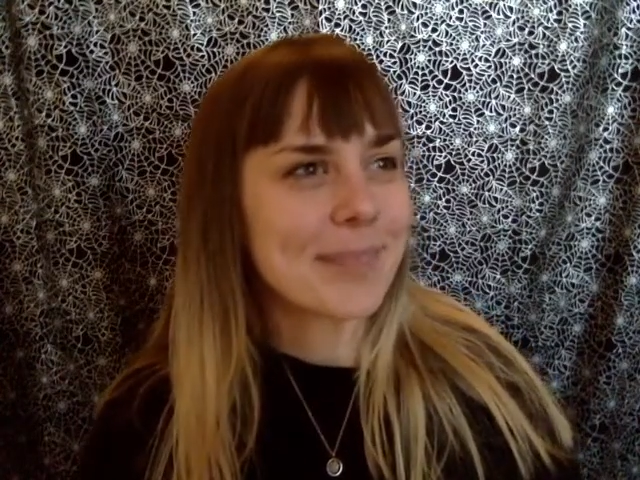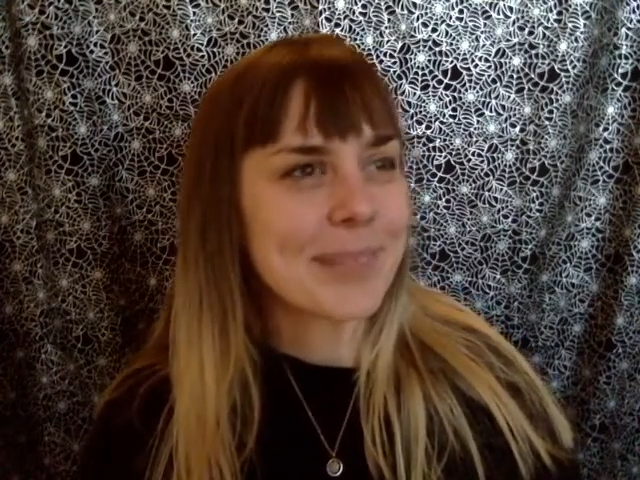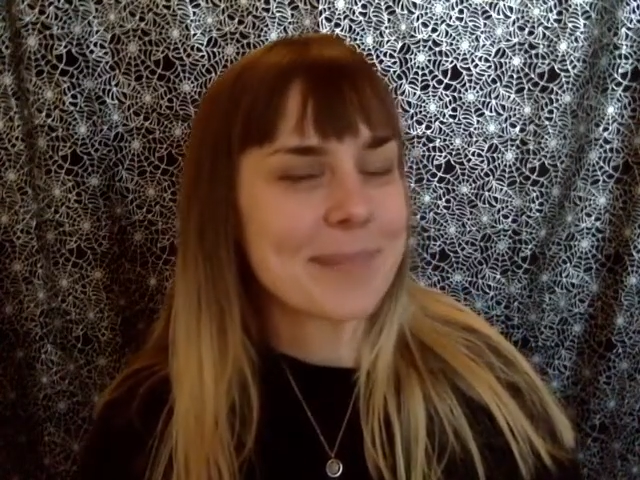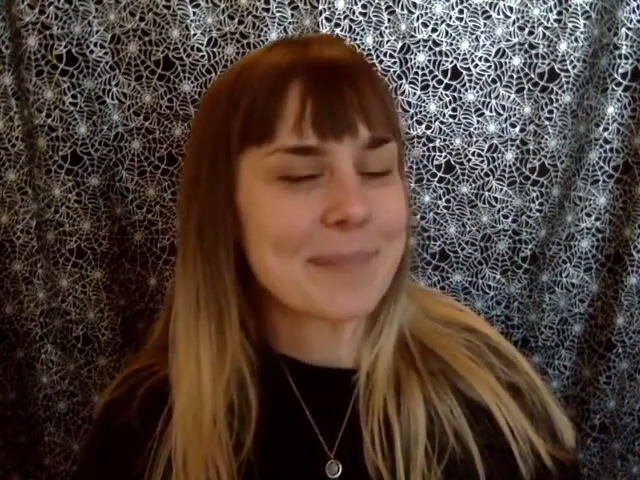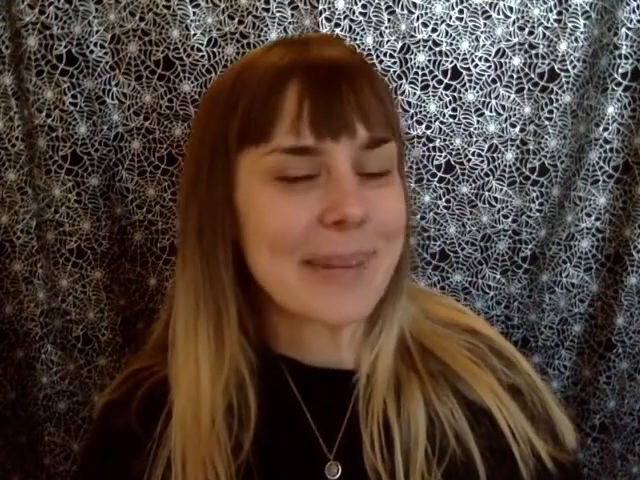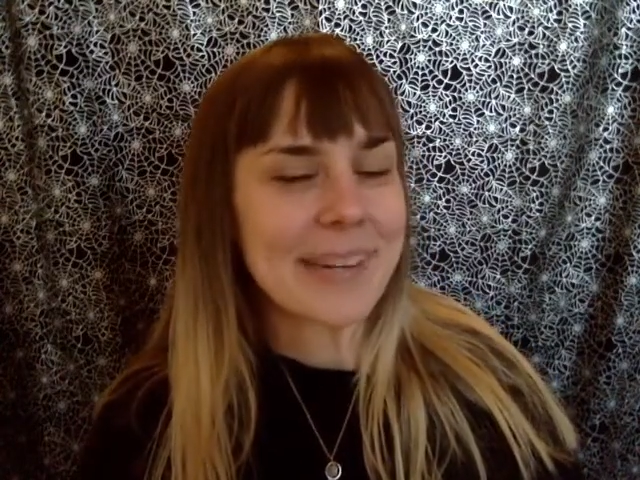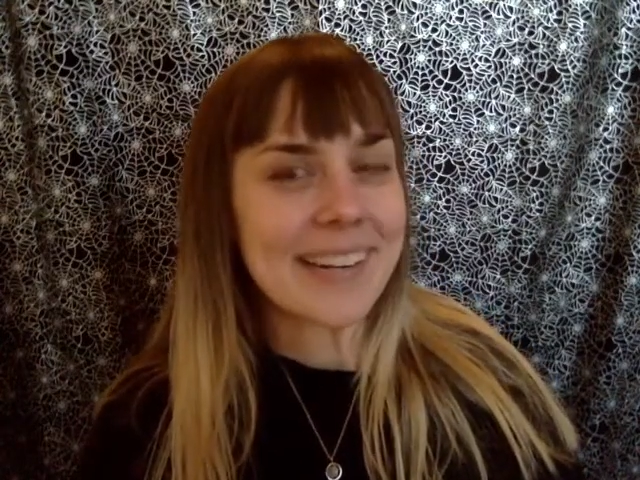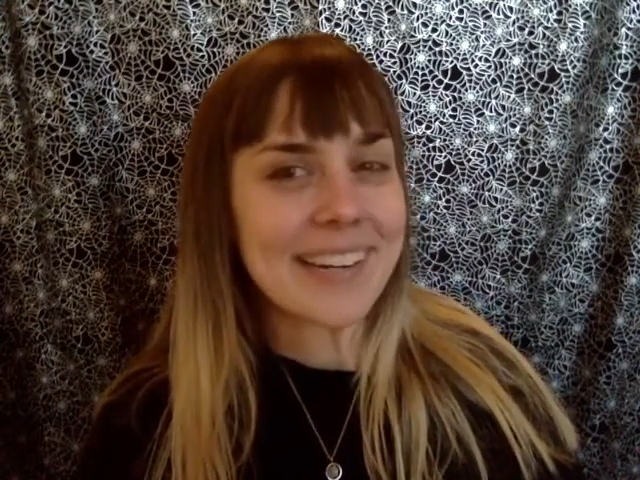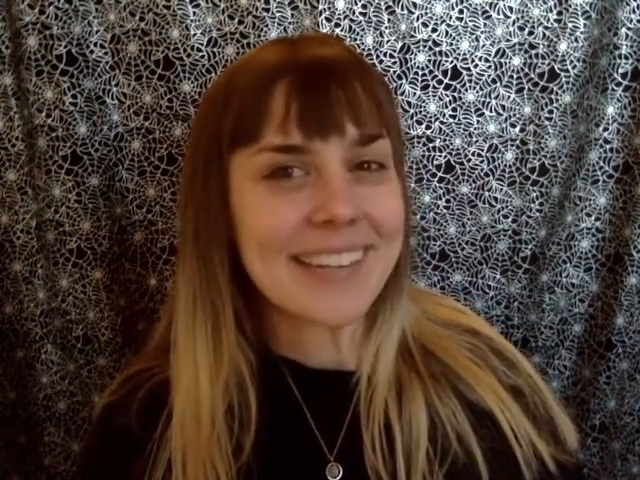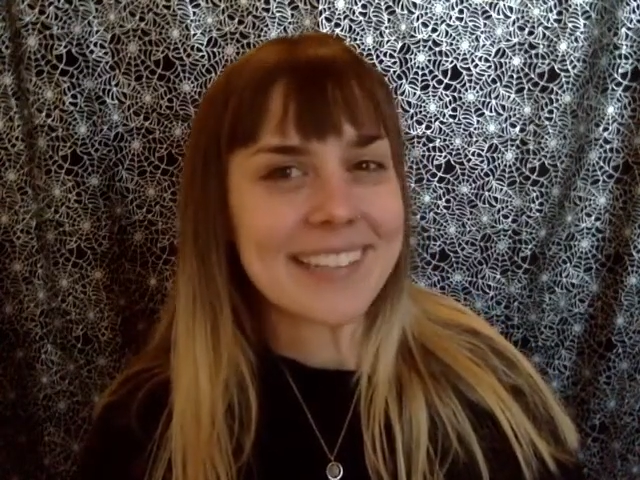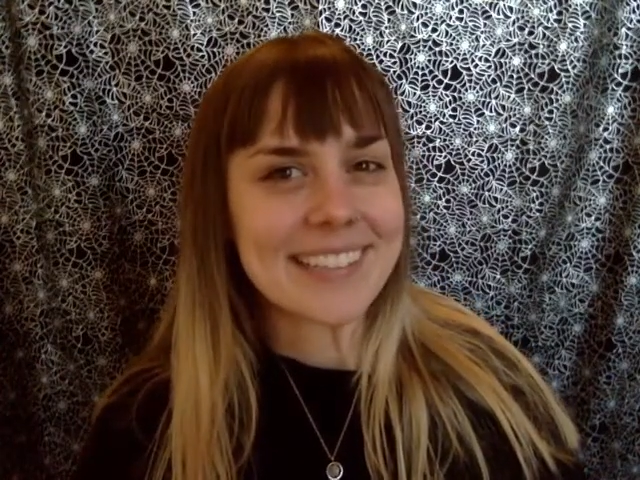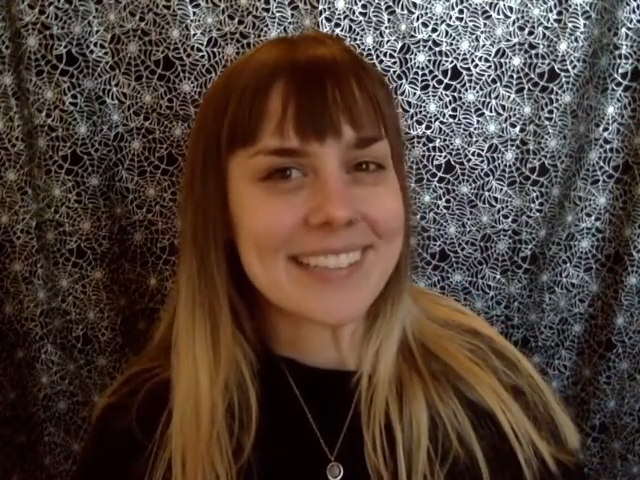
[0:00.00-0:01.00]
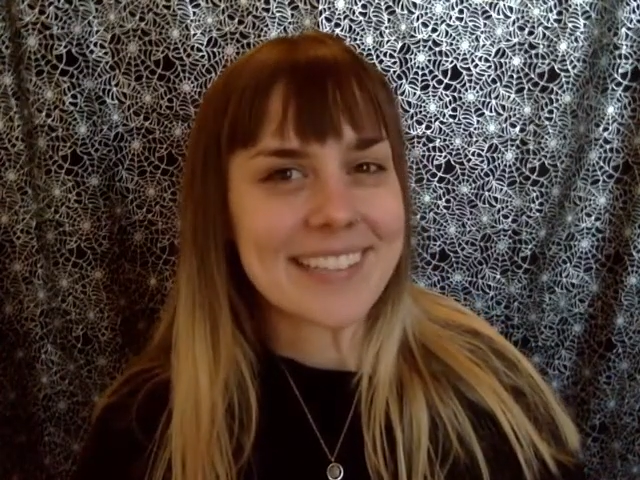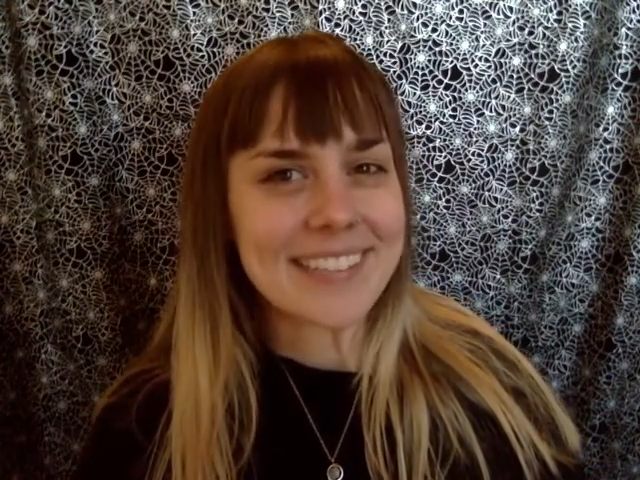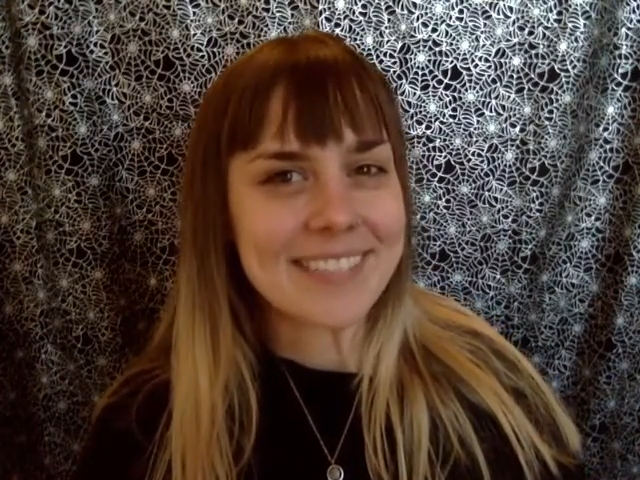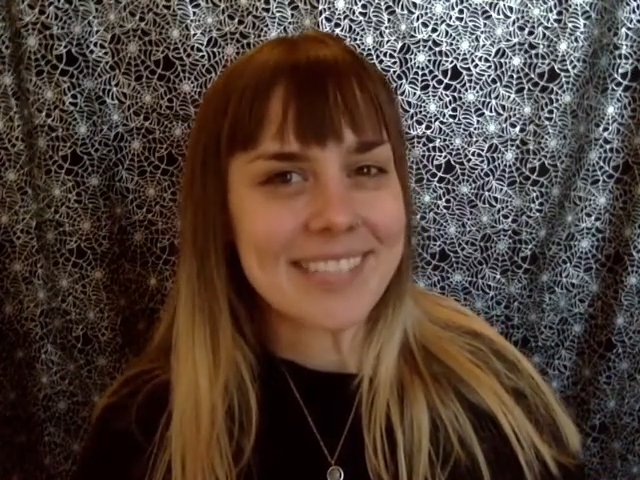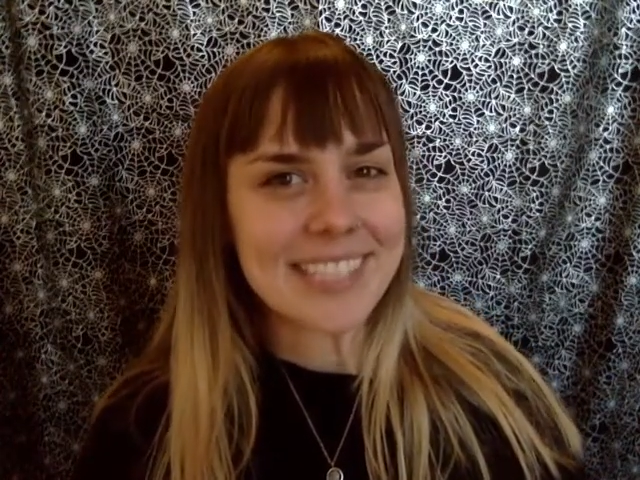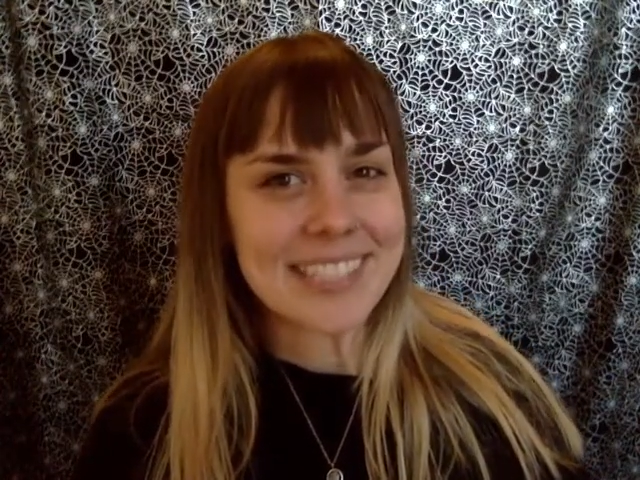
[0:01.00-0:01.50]
comparing
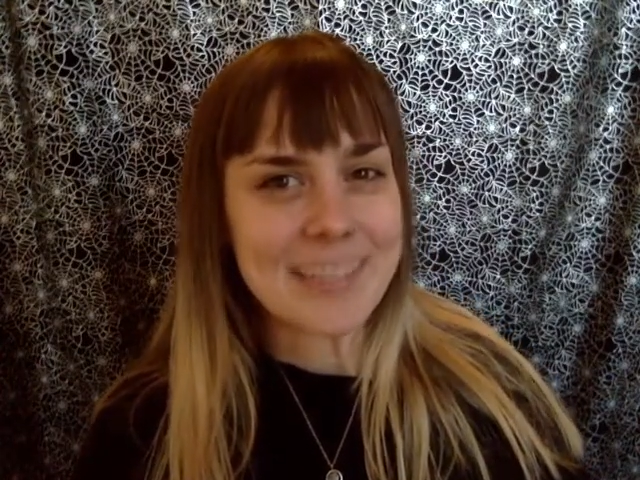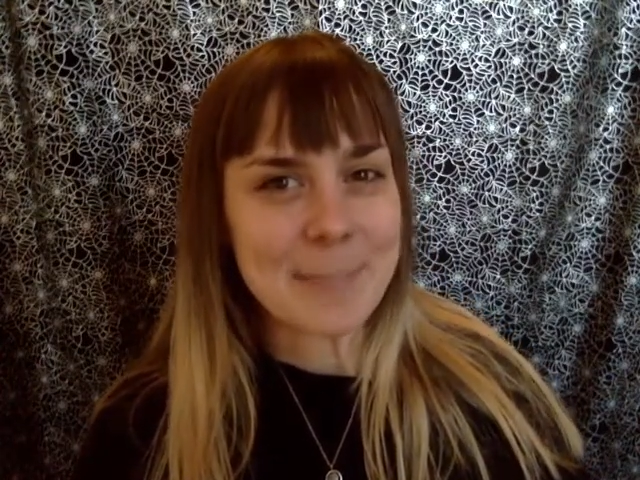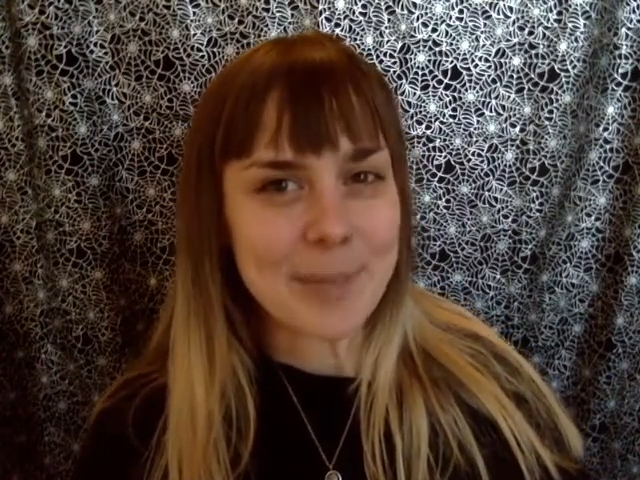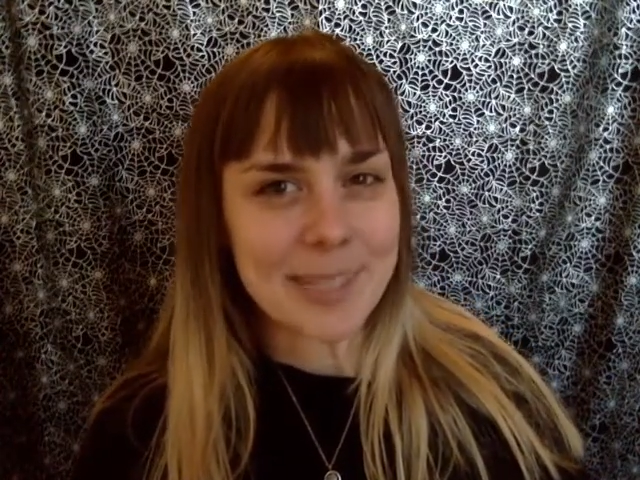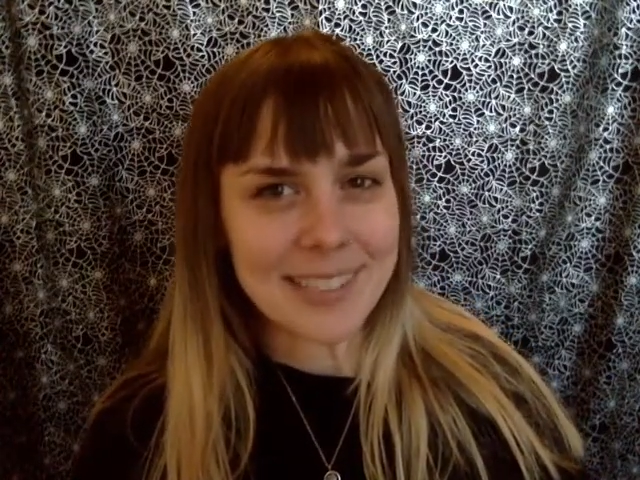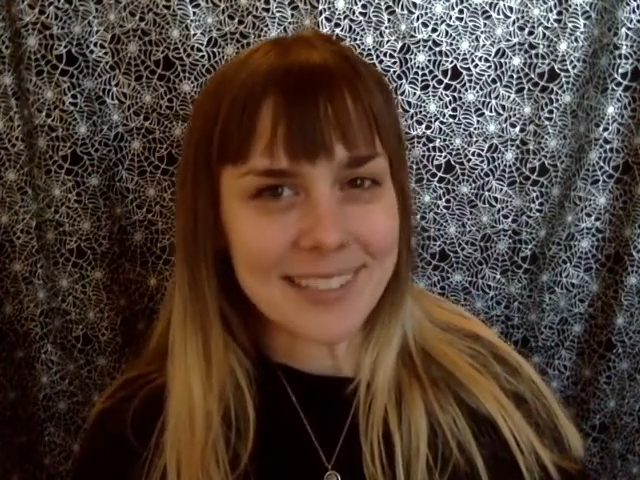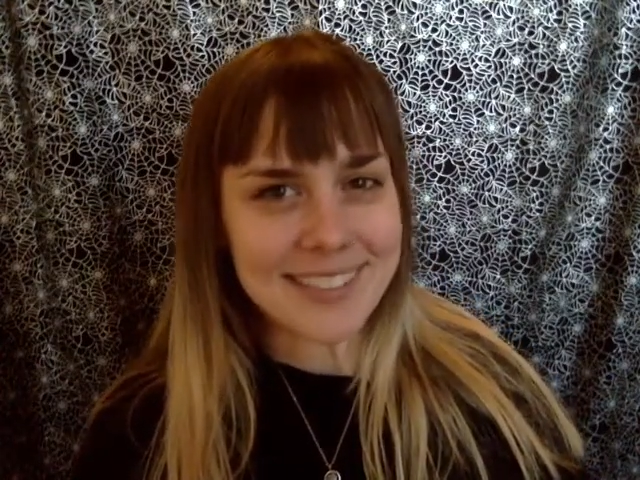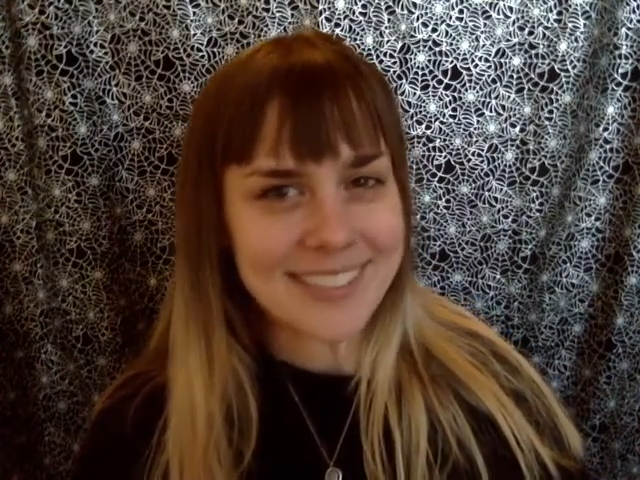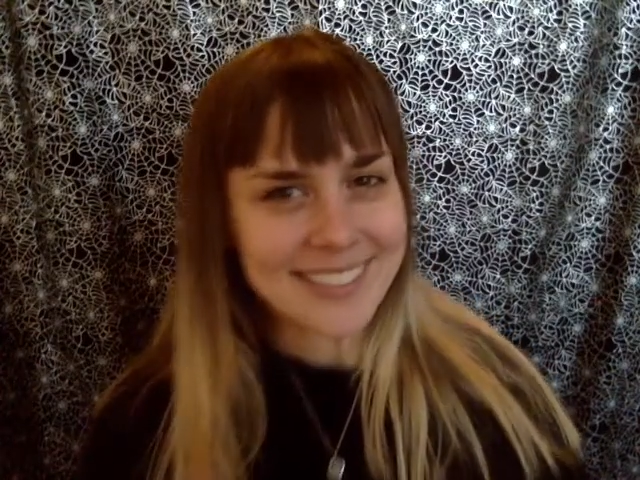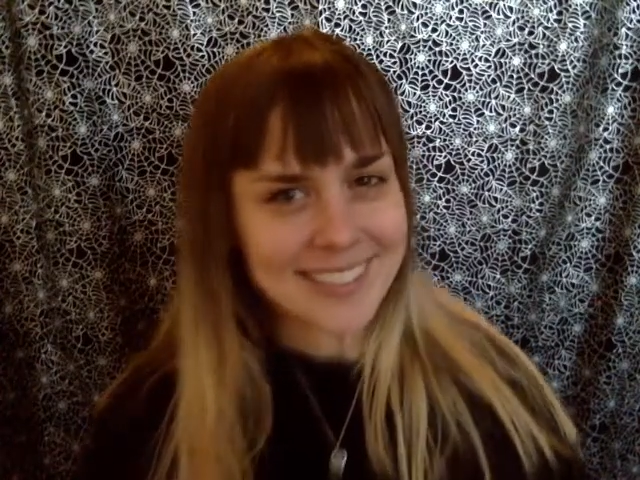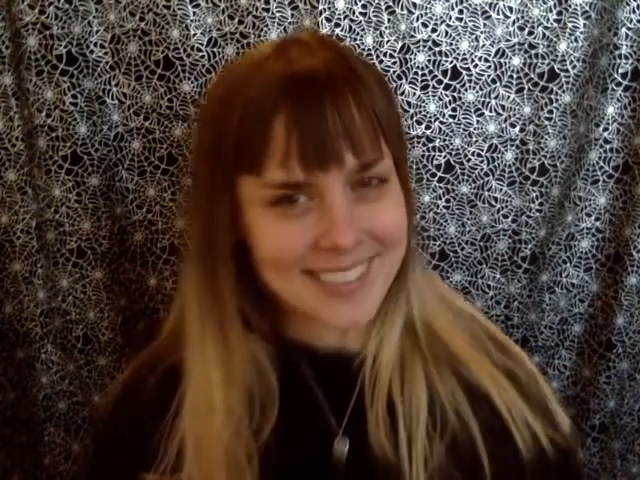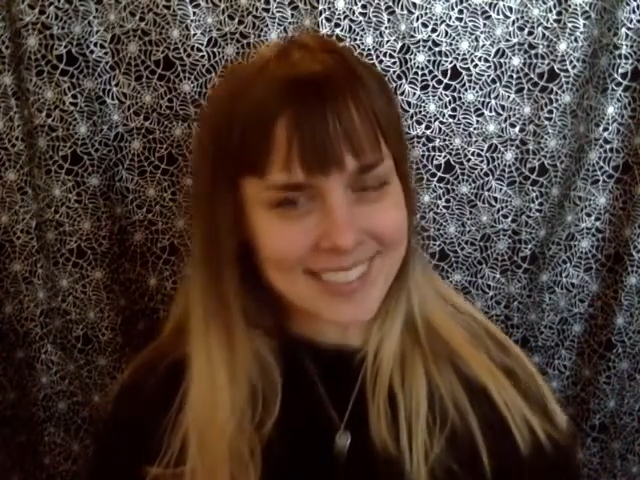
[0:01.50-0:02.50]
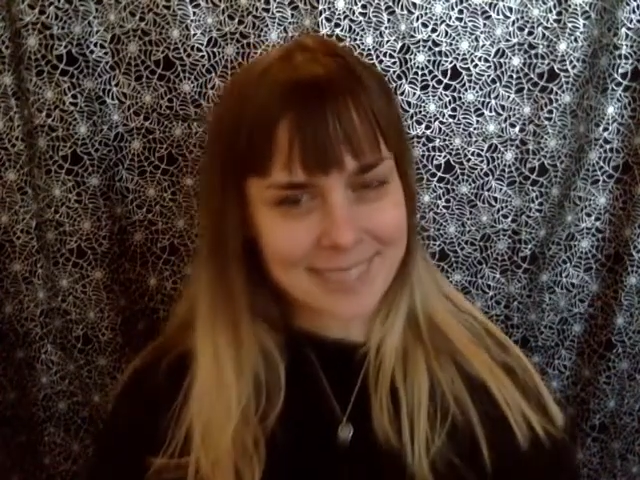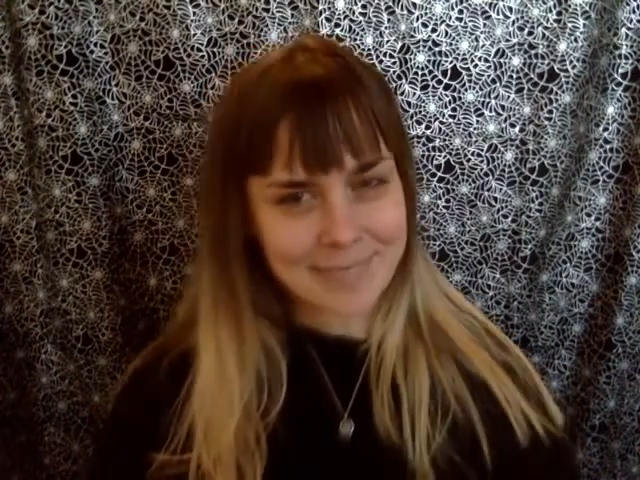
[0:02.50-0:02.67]
itself to someone else,